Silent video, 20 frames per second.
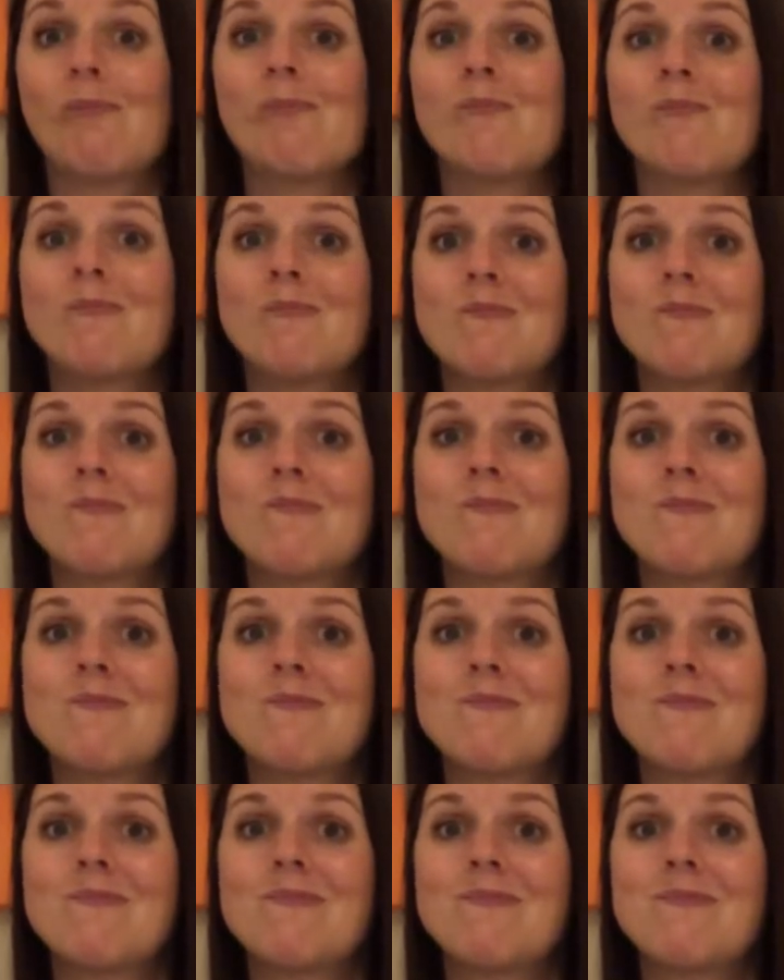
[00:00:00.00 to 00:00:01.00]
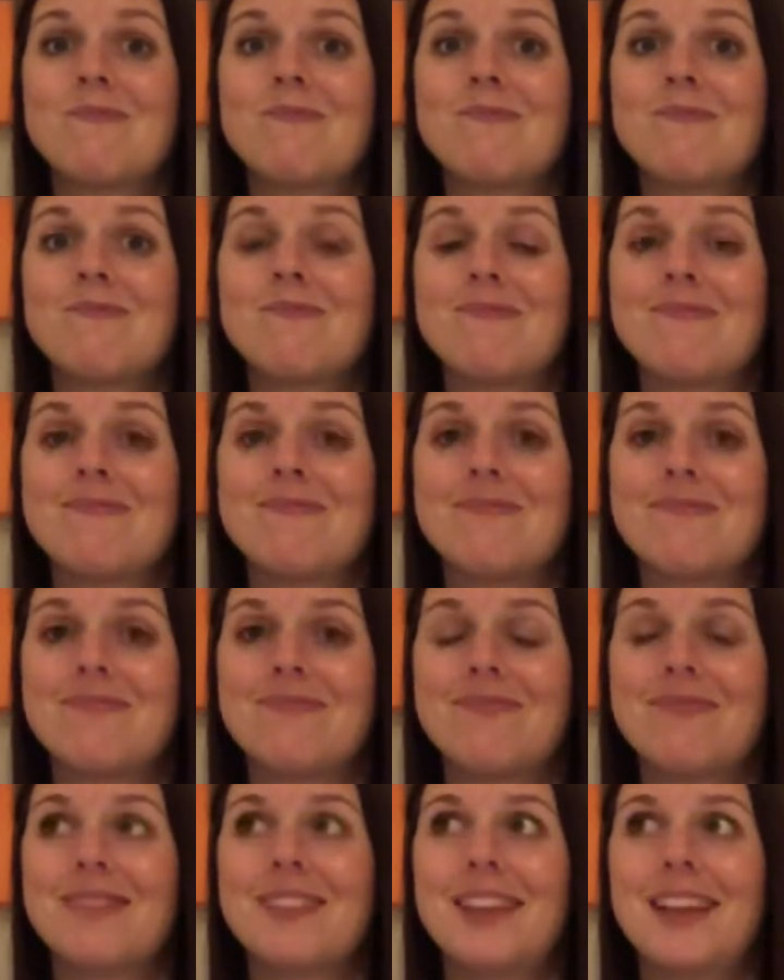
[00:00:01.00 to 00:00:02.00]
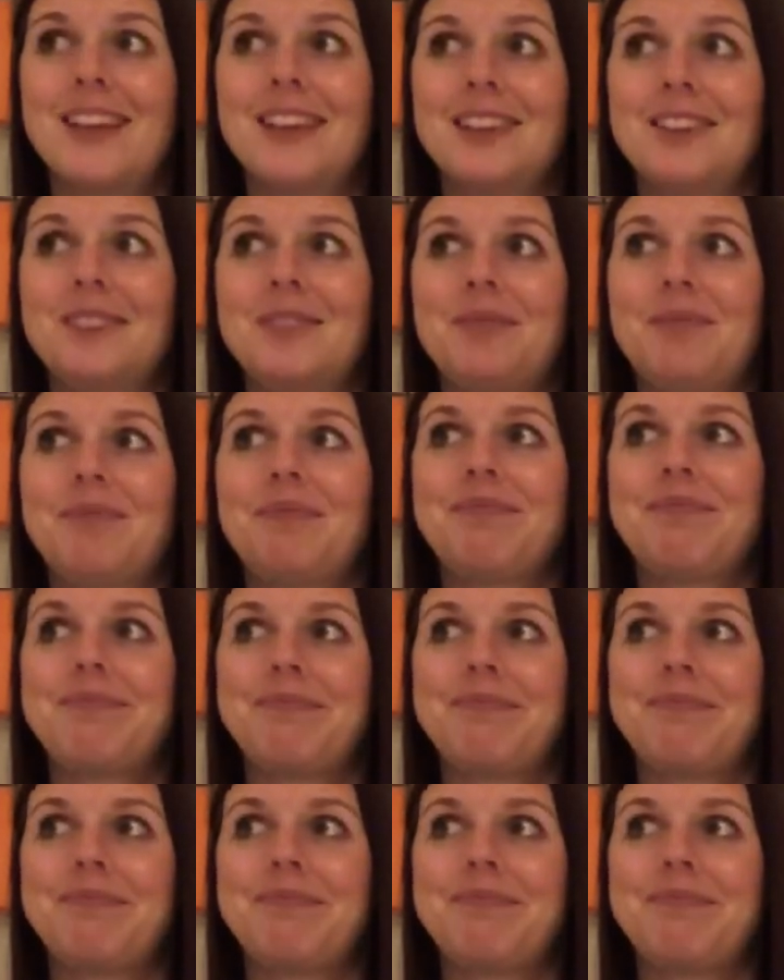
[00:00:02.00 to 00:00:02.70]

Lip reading: (silent)